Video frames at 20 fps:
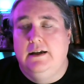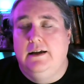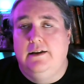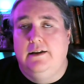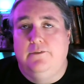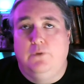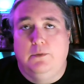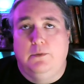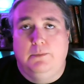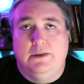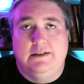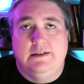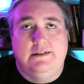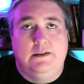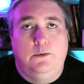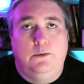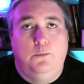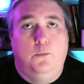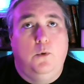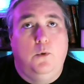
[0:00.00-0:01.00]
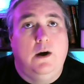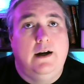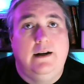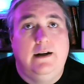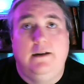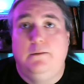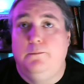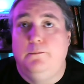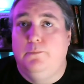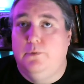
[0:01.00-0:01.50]
if we're blessing wine
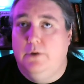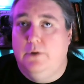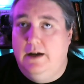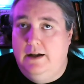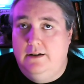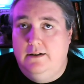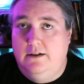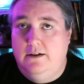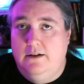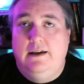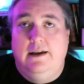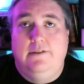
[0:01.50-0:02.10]
and bread,